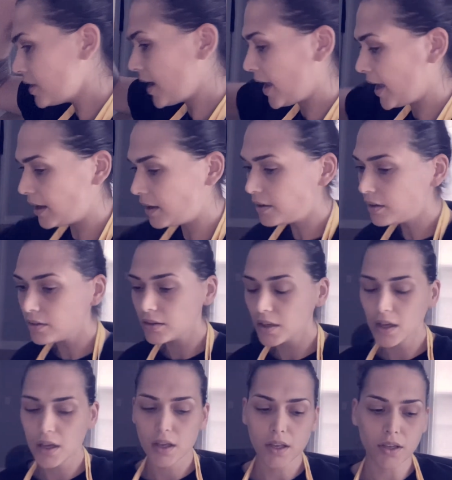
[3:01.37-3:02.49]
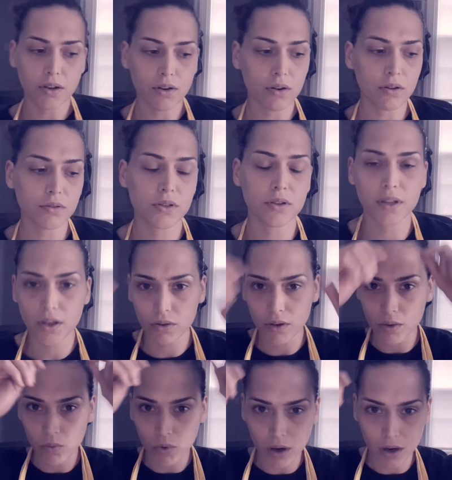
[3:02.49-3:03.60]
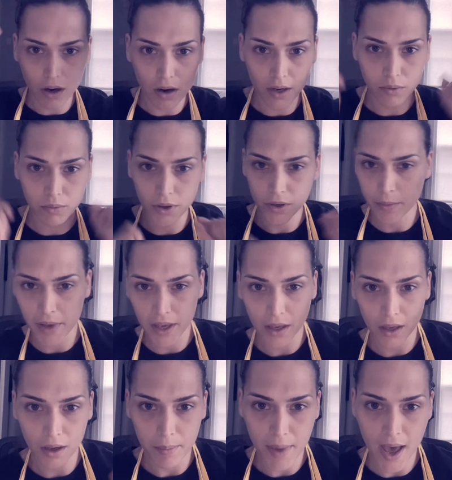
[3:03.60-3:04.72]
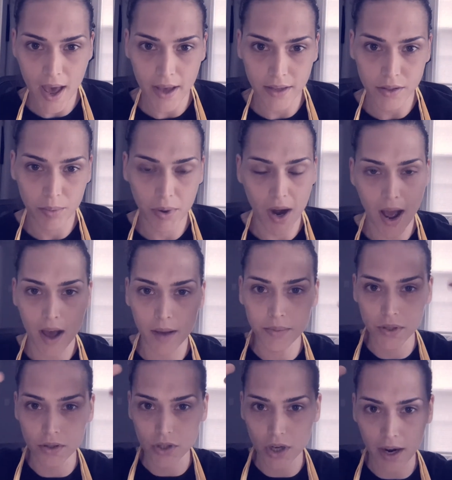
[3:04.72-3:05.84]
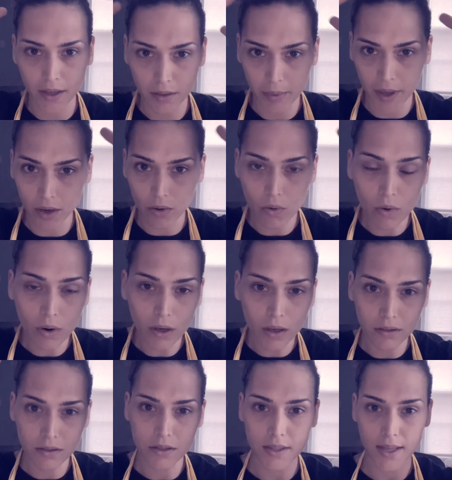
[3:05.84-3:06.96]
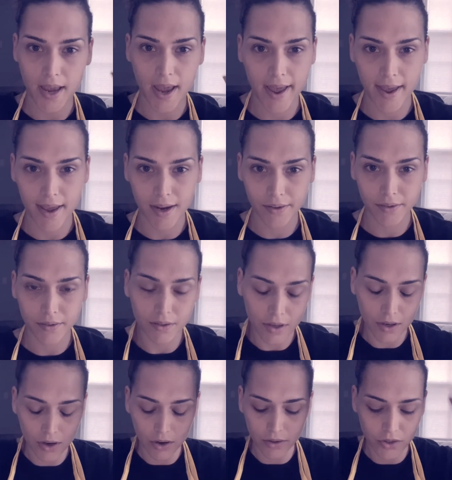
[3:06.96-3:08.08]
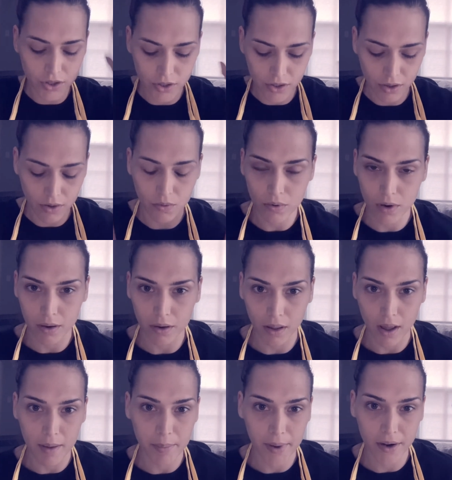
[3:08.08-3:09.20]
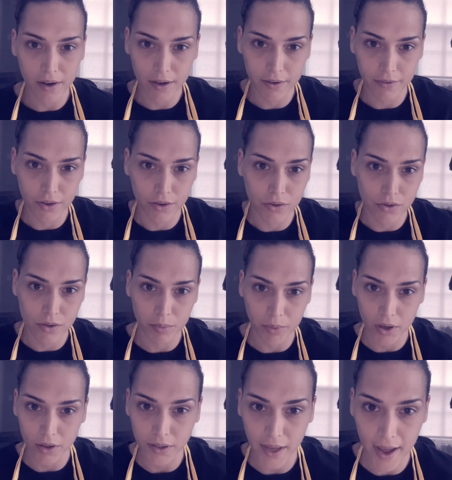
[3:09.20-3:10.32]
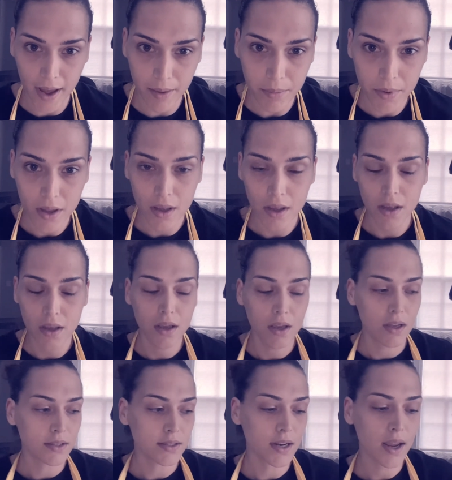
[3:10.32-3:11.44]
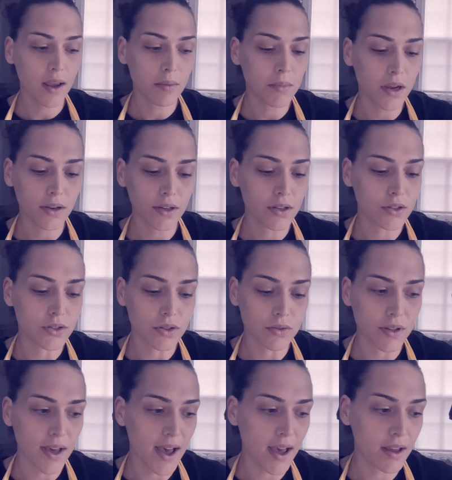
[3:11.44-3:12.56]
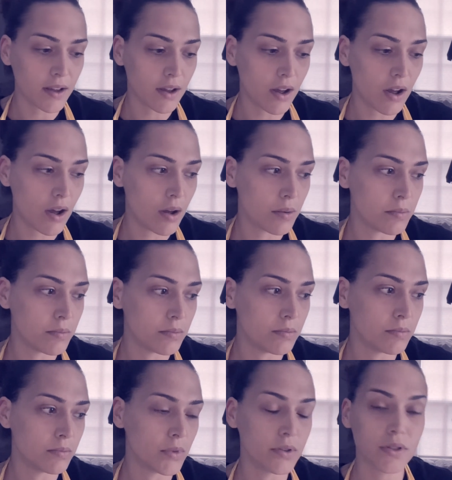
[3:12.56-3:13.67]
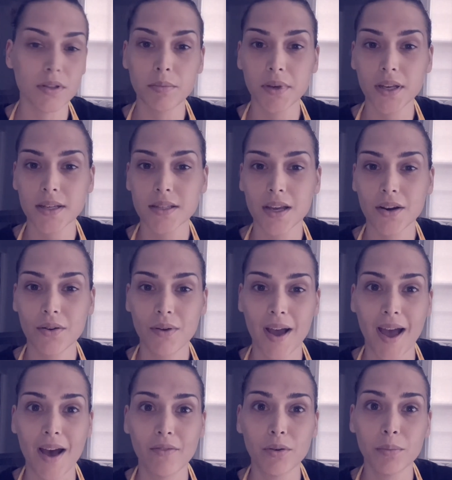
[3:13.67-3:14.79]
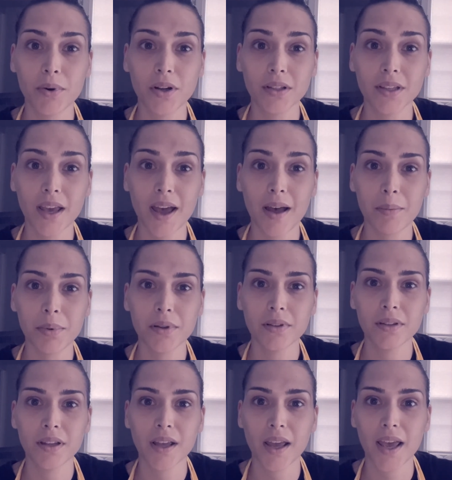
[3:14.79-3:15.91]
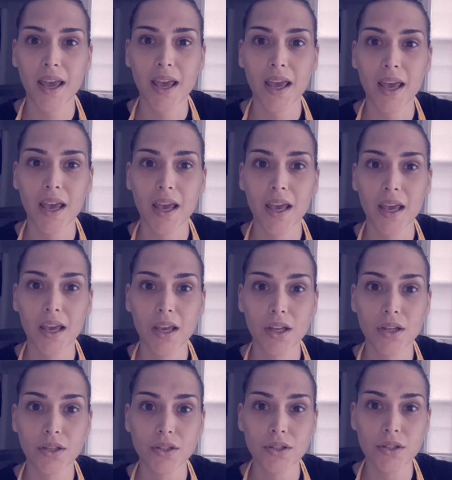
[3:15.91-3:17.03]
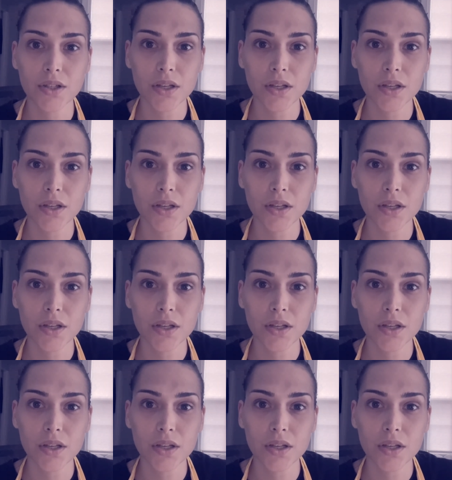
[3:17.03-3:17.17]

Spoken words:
head, you know, so that you can work on it when you're making a mask. Perhaps you're trying to make horns, and you know, it's just going to work a lot better if you use a bald cap. Today I'm not going to do that, mostly because I don't have a bald cap, and